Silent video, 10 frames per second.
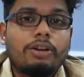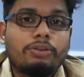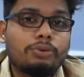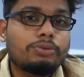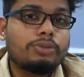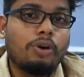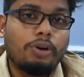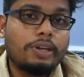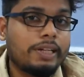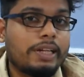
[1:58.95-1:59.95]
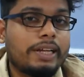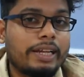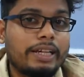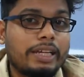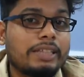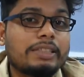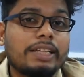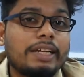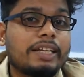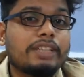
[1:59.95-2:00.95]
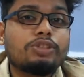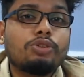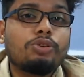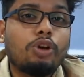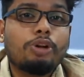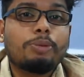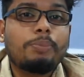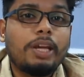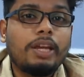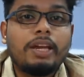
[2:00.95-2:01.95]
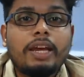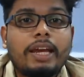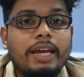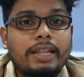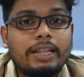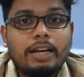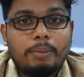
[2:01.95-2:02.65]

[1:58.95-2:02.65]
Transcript: who the auditor, his interest should not be in the